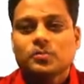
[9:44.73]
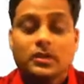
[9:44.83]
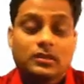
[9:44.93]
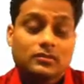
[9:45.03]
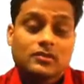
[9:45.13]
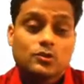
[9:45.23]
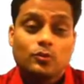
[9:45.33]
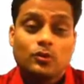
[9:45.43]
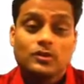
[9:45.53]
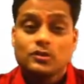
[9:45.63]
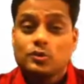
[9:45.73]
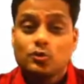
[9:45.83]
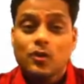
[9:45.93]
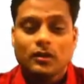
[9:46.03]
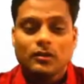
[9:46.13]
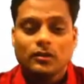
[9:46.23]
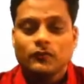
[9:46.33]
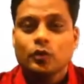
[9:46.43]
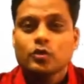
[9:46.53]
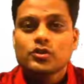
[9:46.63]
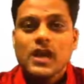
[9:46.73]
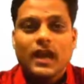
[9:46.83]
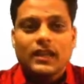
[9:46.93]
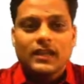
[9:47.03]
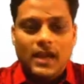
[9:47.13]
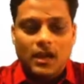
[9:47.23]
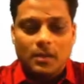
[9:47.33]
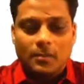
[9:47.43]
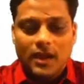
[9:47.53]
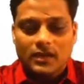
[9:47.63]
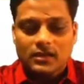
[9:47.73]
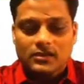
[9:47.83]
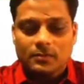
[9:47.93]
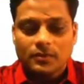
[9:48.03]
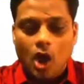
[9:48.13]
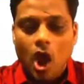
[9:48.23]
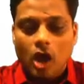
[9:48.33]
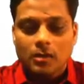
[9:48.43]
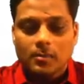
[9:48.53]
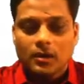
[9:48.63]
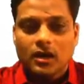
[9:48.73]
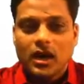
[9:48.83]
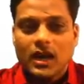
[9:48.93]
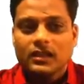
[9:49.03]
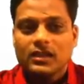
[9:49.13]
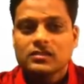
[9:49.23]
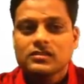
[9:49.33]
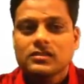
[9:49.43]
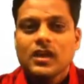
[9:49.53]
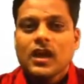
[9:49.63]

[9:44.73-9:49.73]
but students do get confused and they end up writing something horrible like this.